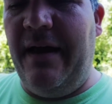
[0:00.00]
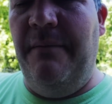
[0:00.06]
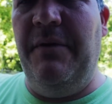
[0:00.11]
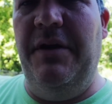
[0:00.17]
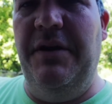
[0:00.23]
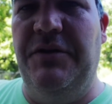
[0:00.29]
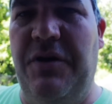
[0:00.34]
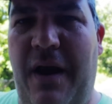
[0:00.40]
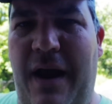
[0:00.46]
I'm
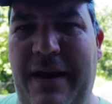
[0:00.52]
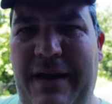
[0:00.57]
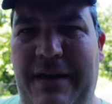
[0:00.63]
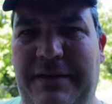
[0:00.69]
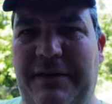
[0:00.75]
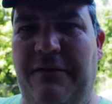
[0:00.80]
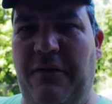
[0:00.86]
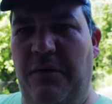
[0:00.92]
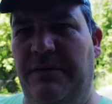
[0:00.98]
gonna try not
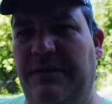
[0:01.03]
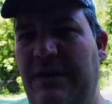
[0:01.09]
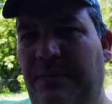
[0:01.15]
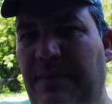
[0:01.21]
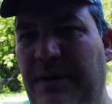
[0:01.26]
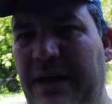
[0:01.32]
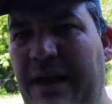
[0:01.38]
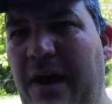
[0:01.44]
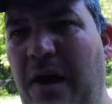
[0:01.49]
to gross
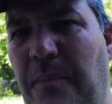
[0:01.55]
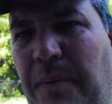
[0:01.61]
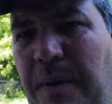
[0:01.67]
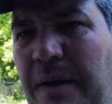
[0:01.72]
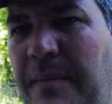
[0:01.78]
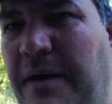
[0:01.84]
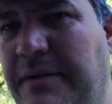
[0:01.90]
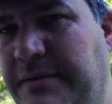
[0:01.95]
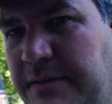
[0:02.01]
anybody out, but
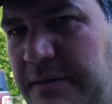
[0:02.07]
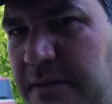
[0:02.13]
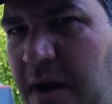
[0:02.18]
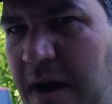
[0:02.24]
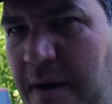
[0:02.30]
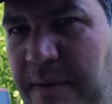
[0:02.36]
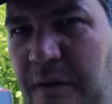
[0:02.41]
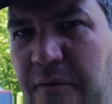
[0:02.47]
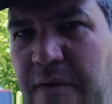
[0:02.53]
I'm also
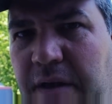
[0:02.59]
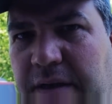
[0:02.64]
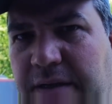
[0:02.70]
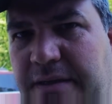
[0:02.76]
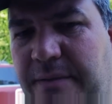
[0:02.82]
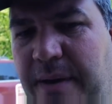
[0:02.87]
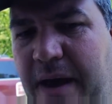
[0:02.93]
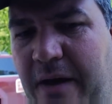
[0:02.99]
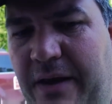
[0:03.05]
trying to be a
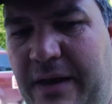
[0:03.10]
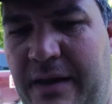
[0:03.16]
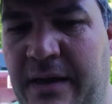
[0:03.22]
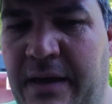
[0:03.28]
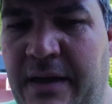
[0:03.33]
realist about it.